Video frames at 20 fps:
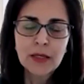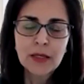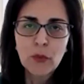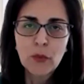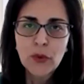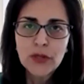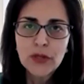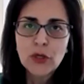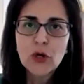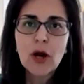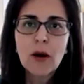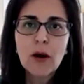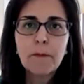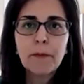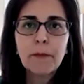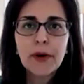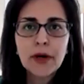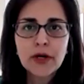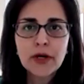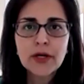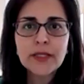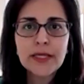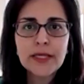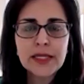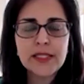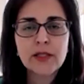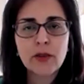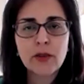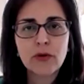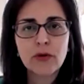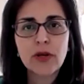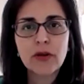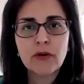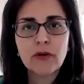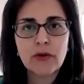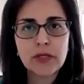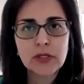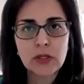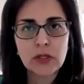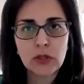When you compare these 3
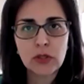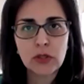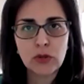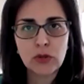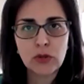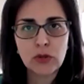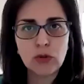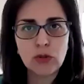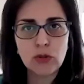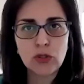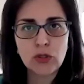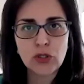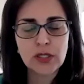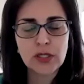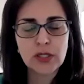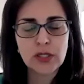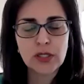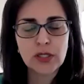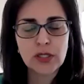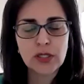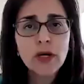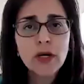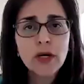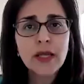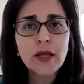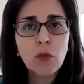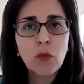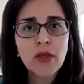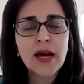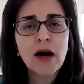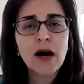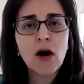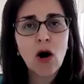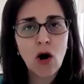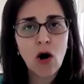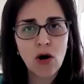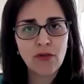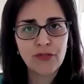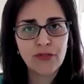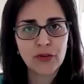resolutions, the only one that
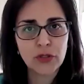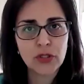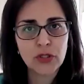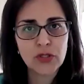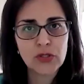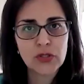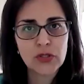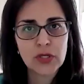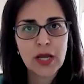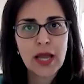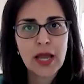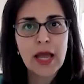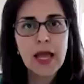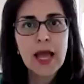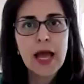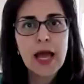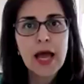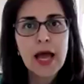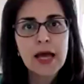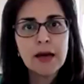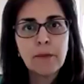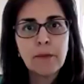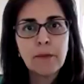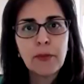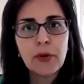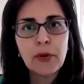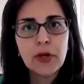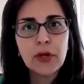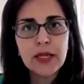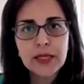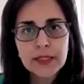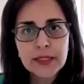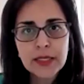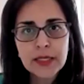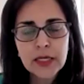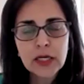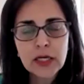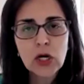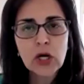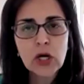offers a
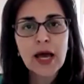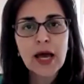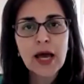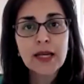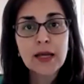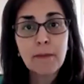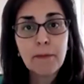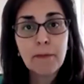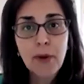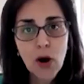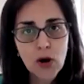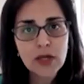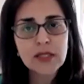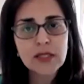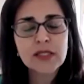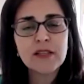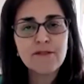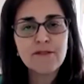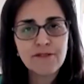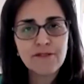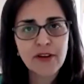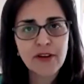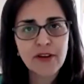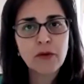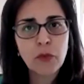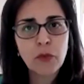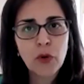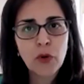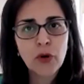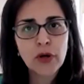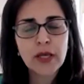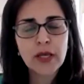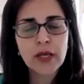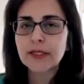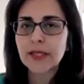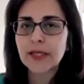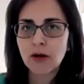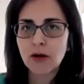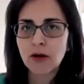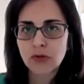political and a policy framework
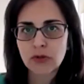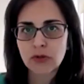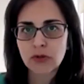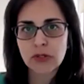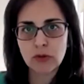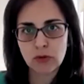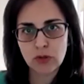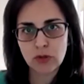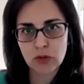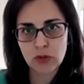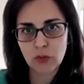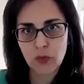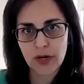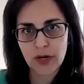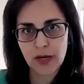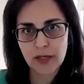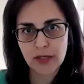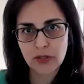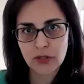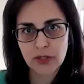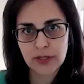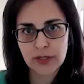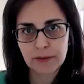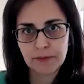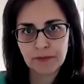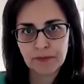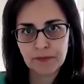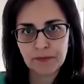is House Resolution 100.